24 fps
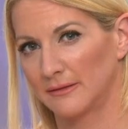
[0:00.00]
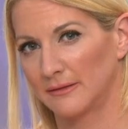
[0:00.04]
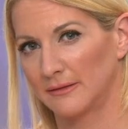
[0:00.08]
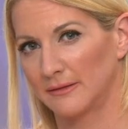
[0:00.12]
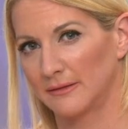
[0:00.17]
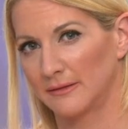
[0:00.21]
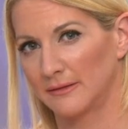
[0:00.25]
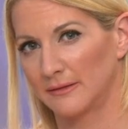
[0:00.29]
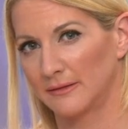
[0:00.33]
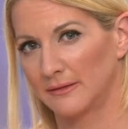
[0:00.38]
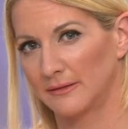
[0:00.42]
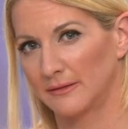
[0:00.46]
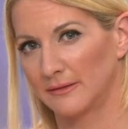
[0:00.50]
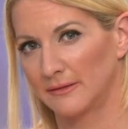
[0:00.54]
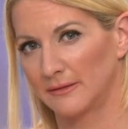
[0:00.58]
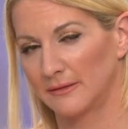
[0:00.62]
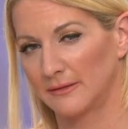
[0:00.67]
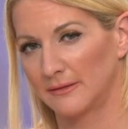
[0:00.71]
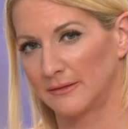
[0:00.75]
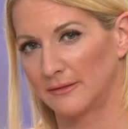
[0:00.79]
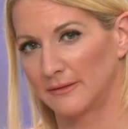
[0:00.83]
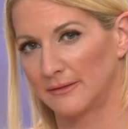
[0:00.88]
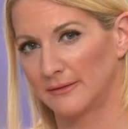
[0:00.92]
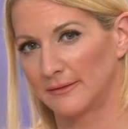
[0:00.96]

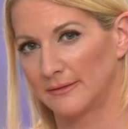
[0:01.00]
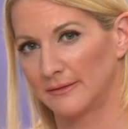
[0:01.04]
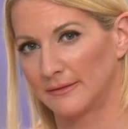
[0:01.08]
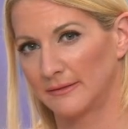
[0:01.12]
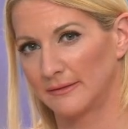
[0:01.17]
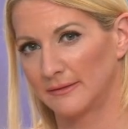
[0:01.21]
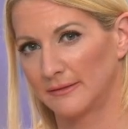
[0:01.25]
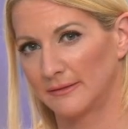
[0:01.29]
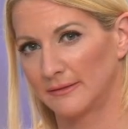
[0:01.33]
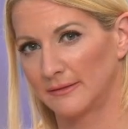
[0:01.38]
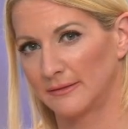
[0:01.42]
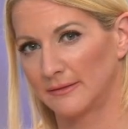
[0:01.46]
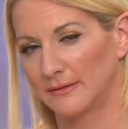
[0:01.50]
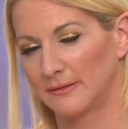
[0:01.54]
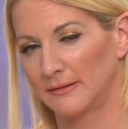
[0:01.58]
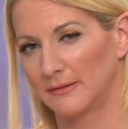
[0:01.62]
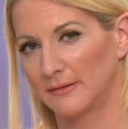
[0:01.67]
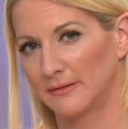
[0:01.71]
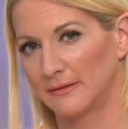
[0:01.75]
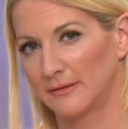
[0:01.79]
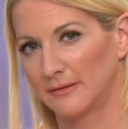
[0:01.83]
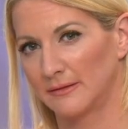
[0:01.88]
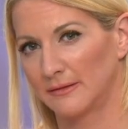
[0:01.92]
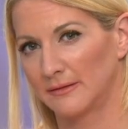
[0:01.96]

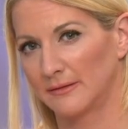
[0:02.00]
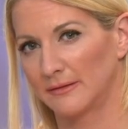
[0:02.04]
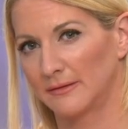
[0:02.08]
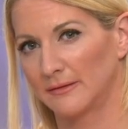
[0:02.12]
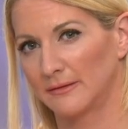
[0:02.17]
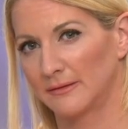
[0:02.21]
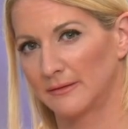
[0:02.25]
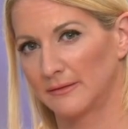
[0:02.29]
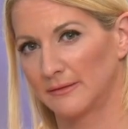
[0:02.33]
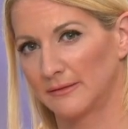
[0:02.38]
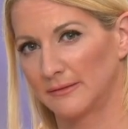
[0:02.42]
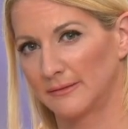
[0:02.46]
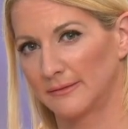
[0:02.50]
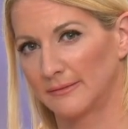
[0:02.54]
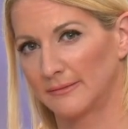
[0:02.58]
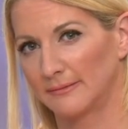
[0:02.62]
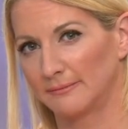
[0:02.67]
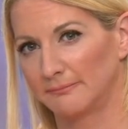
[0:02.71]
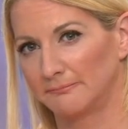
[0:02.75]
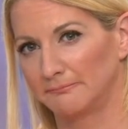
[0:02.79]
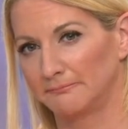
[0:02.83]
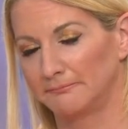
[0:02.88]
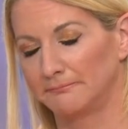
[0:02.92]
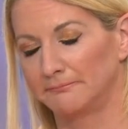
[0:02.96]

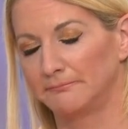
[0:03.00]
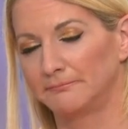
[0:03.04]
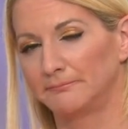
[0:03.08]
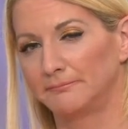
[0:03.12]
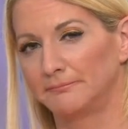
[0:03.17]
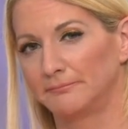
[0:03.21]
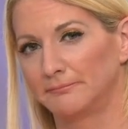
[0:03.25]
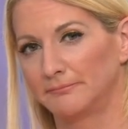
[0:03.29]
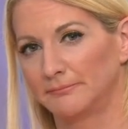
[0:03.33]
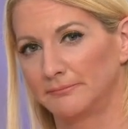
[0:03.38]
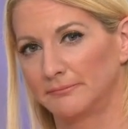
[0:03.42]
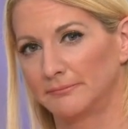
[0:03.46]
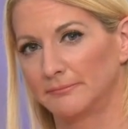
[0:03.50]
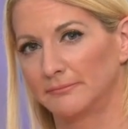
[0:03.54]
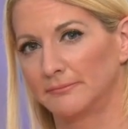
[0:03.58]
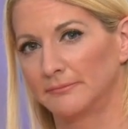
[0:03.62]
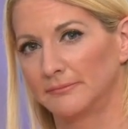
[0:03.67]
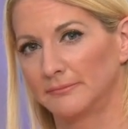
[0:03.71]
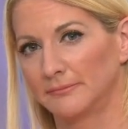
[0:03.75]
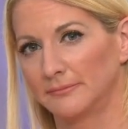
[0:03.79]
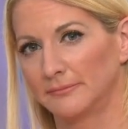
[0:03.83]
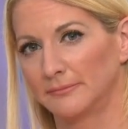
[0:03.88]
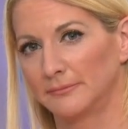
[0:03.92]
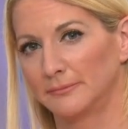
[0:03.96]

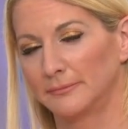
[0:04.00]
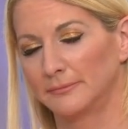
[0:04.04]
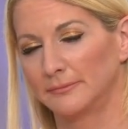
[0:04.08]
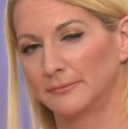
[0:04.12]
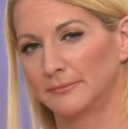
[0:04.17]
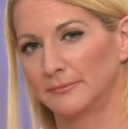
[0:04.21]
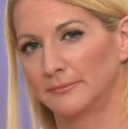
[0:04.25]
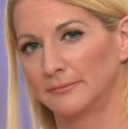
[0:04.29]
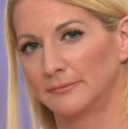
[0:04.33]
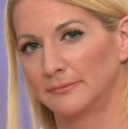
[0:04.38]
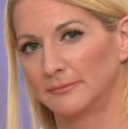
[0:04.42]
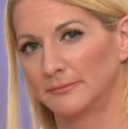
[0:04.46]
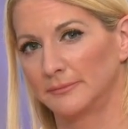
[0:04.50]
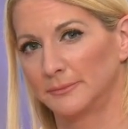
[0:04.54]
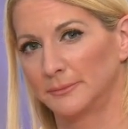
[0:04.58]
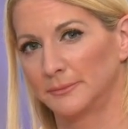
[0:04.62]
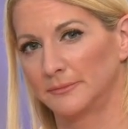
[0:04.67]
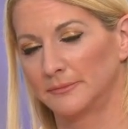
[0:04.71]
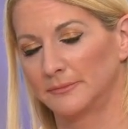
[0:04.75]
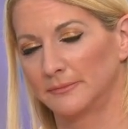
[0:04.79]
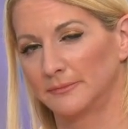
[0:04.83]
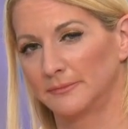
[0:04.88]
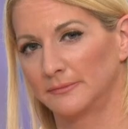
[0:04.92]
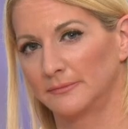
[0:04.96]

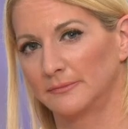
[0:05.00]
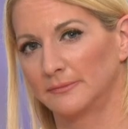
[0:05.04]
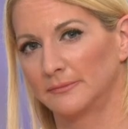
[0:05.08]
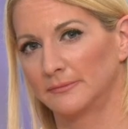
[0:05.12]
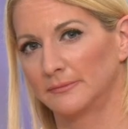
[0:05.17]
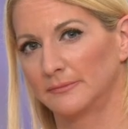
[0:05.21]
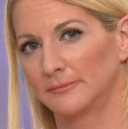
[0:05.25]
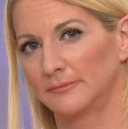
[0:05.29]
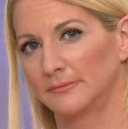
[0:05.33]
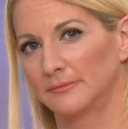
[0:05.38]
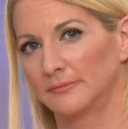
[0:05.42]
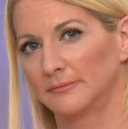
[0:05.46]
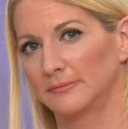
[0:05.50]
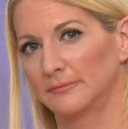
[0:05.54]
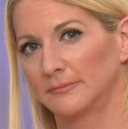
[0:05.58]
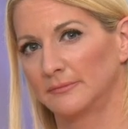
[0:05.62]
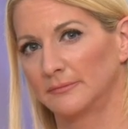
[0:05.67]
[no speech]